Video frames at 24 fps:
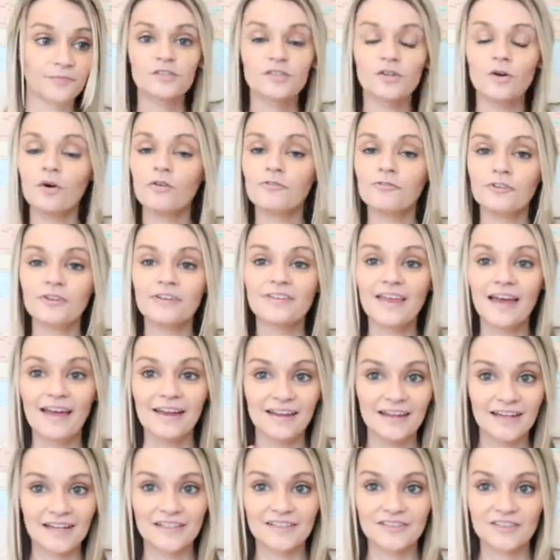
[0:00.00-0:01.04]
So hopefully
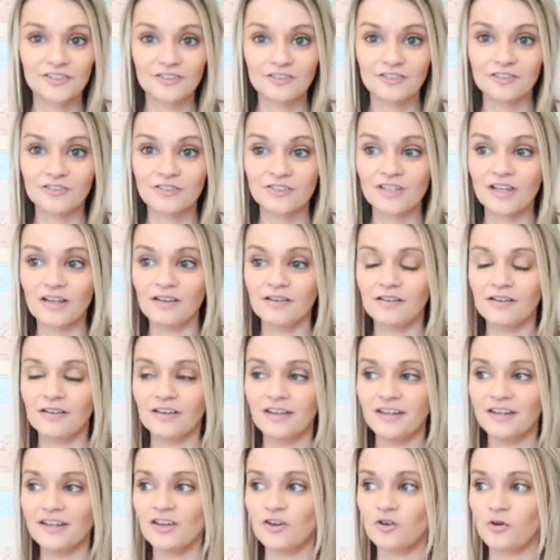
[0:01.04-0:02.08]
that answers
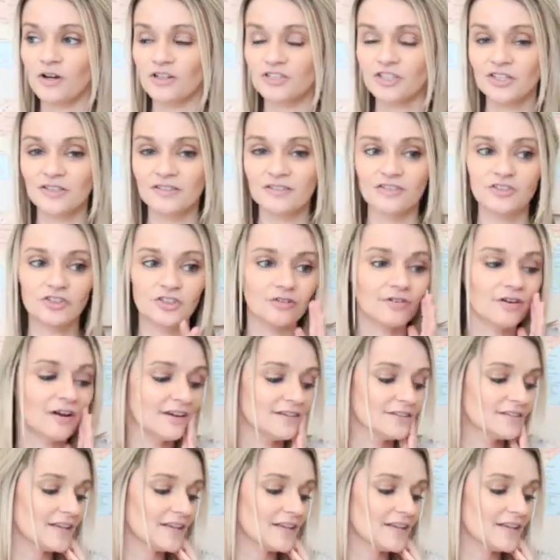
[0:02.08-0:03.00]
any questions that you guys